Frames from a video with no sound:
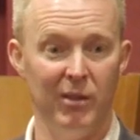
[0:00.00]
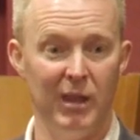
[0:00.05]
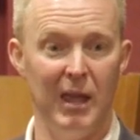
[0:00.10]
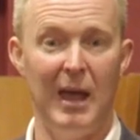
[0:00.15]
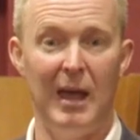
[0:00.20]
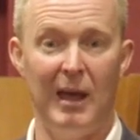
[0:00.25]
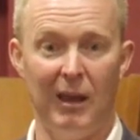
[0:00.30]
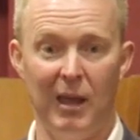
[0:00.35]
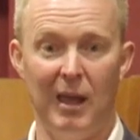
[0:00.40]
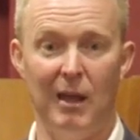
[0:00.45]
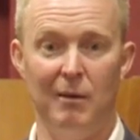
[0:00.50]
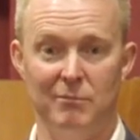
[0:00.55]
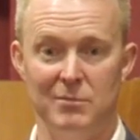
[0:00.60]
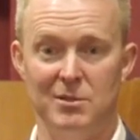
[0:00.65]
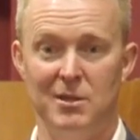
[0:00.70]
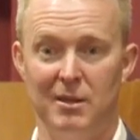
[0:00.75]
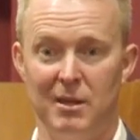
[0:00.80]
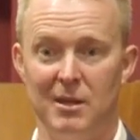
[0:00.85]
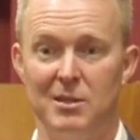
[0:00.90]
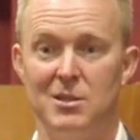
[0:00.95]
the
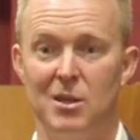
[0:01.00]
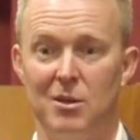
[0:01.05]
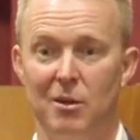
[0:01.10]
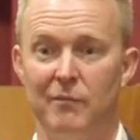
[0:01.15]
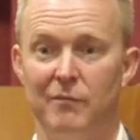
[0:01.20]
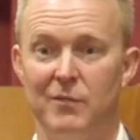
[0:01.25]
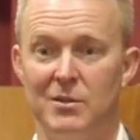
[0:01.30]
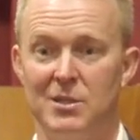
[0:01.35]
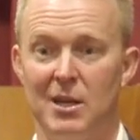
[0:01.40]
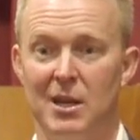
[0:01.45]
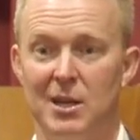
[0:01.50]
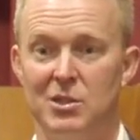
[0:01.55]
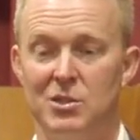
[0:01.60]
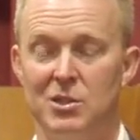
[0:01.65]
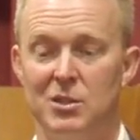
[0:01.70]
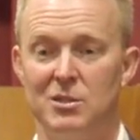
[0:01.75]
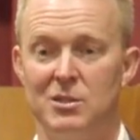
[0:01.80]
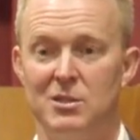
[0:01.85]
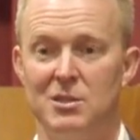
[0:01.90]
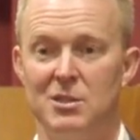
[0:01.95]
outcomes of these
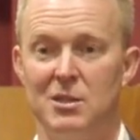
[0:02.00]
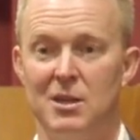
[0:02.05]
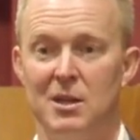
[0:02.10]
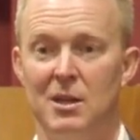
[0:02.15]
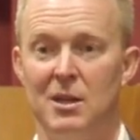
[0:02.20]
conversations.